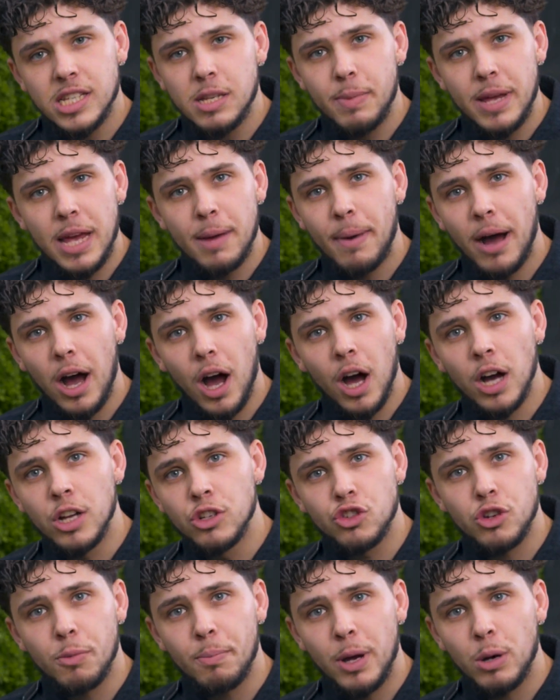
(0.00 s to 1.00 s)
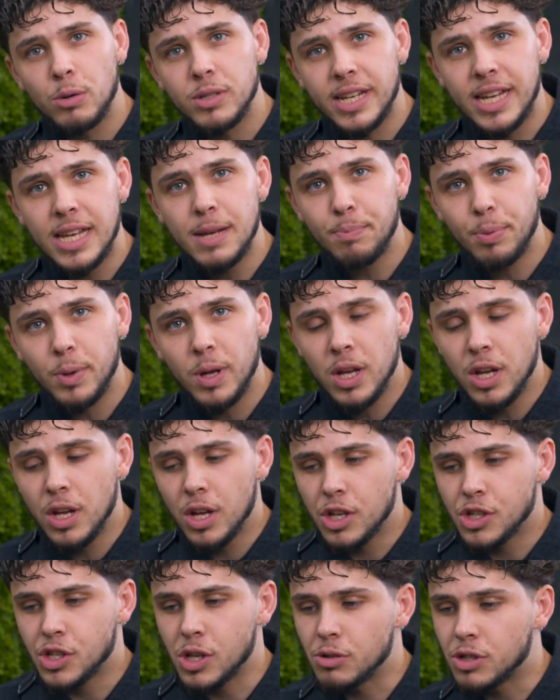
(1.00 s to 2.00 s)
to be about 100 mil deep,
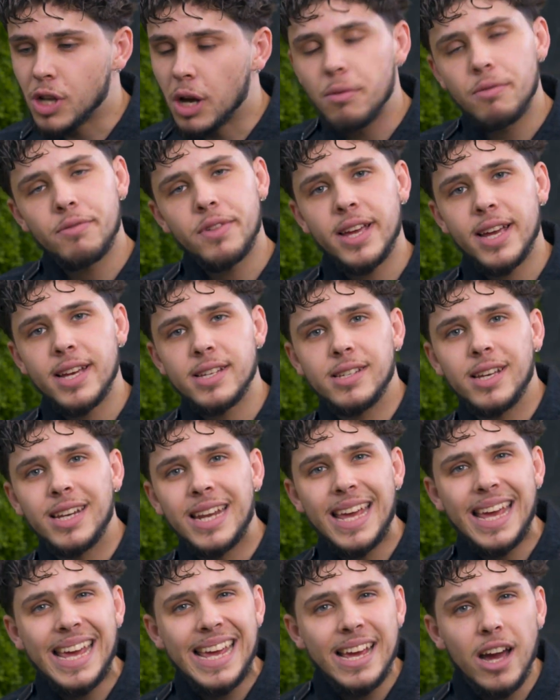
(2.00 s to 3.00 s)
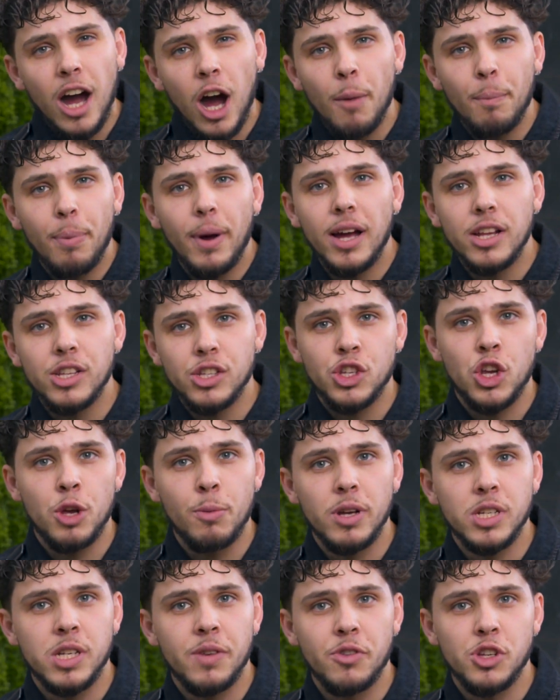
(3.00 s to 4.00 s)
so don't think it's going to eat up too
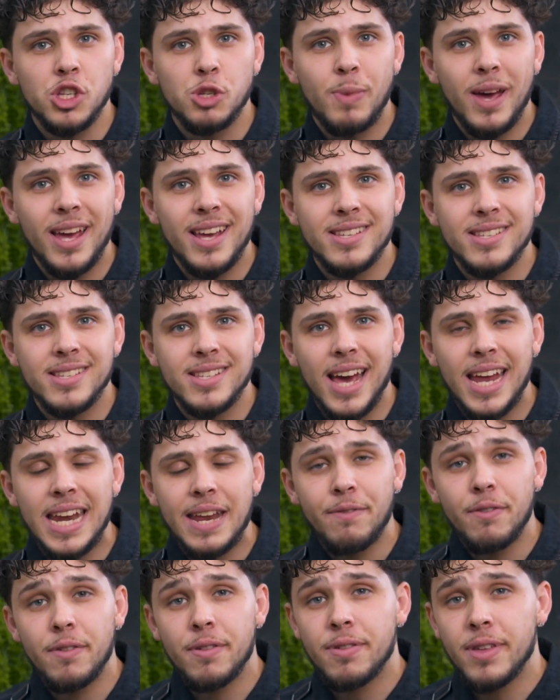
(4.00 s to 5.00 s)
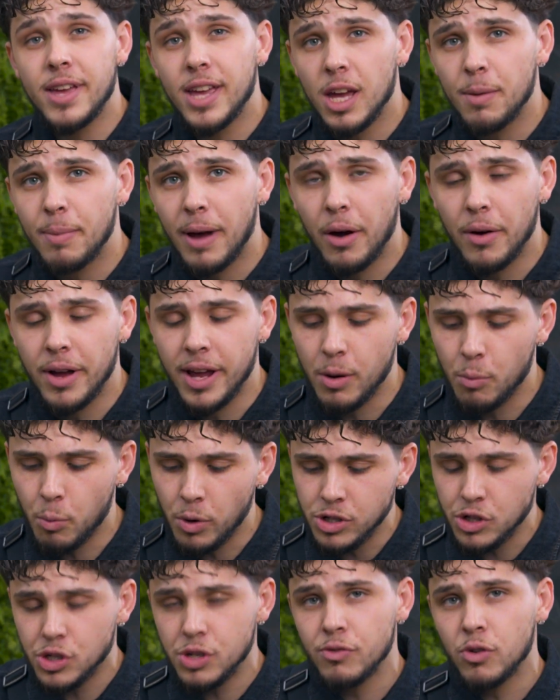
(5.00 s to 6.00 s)
much of your space. And if you think about it,
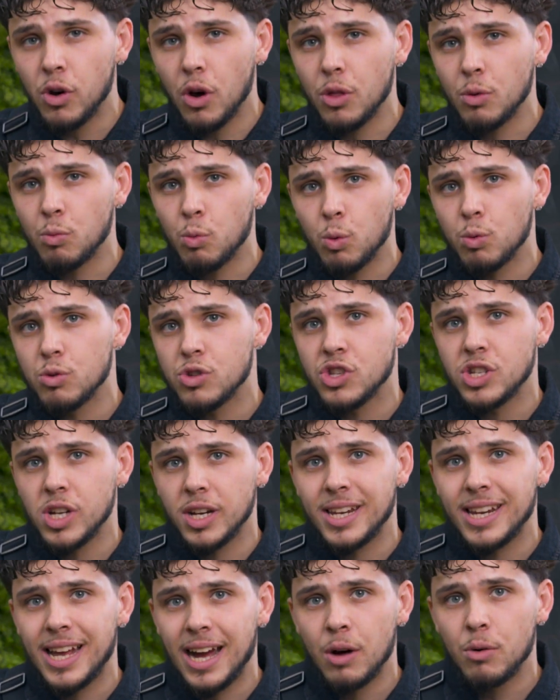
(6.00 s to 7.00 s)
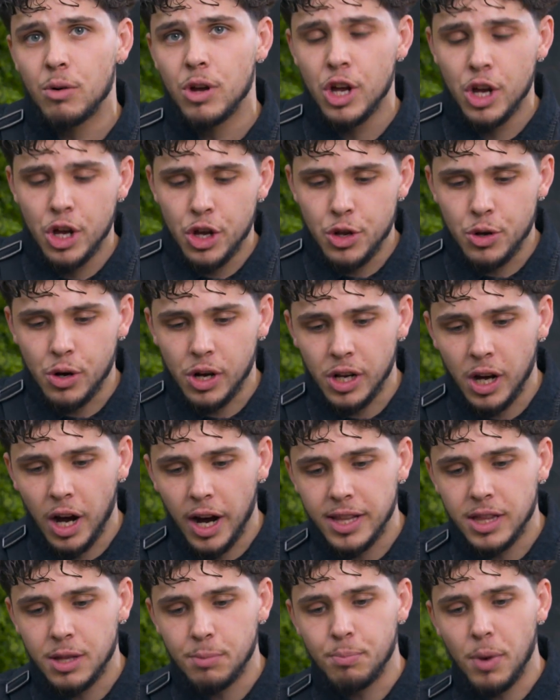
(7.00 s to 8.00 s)
once you've got the wall studded out, you can
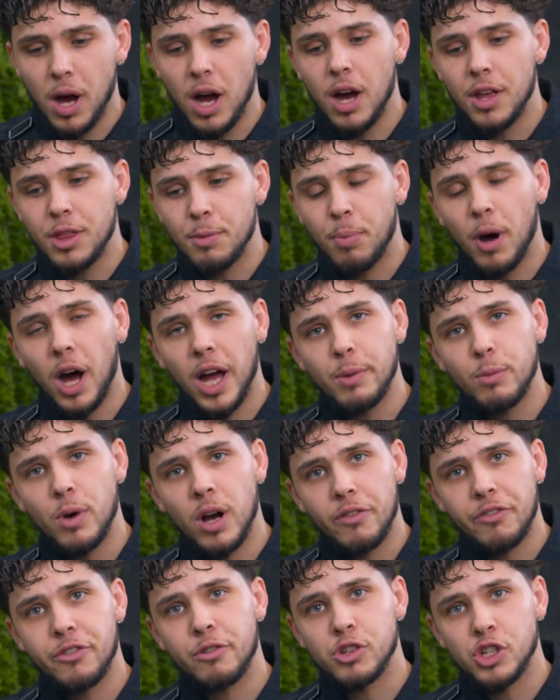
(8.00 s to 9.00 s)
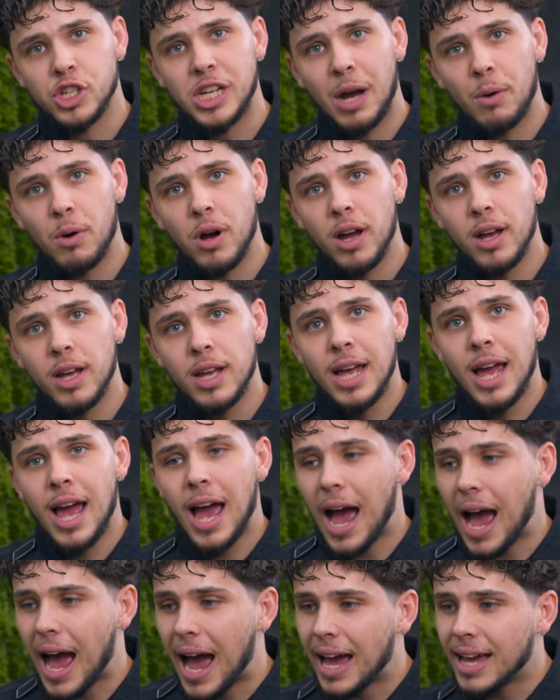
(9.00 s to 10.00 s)
hide the pipework for your shower,
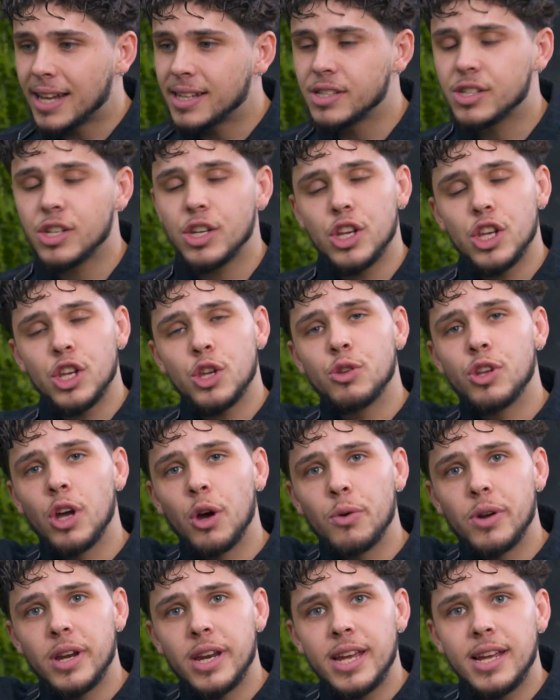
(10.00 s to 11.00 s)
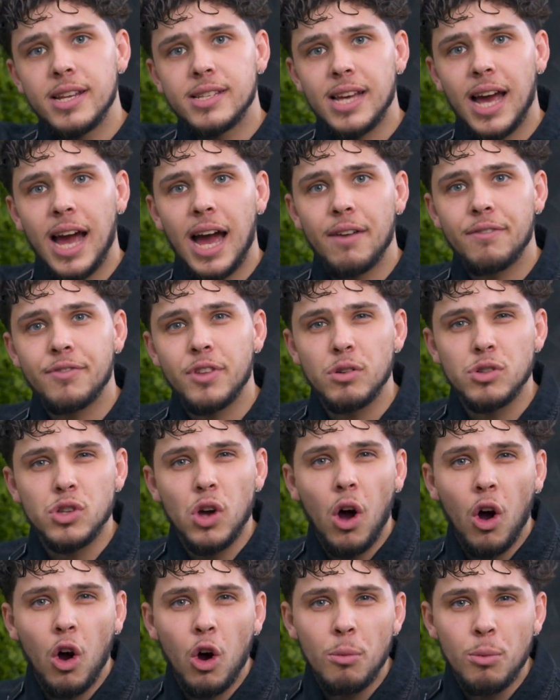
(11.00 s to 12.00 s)
and you don't need to have those
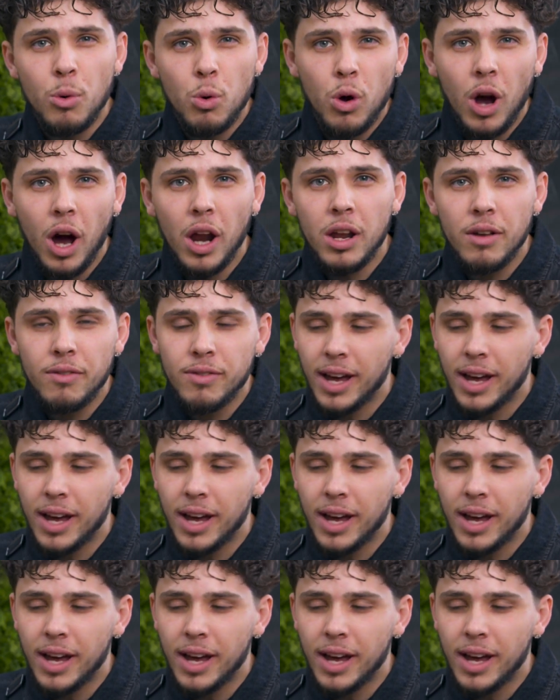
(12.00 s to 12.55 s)
horrible kind of